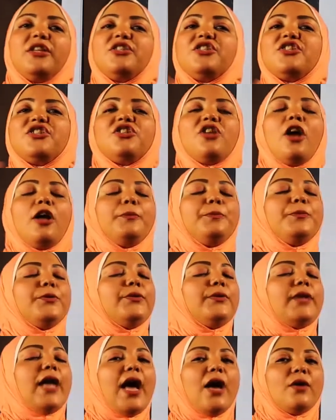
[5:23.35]
it's not
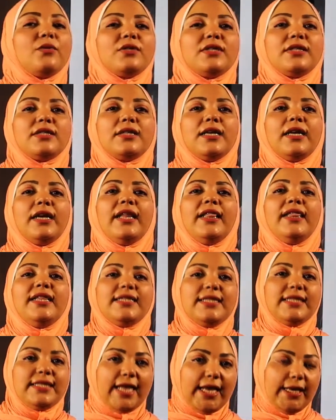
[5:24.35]
pronounced the
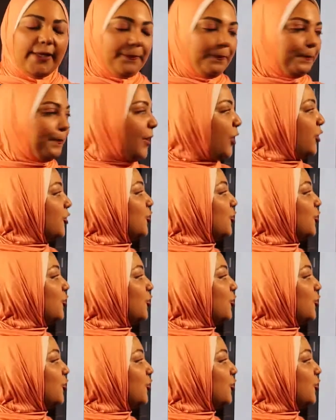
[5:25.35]
same.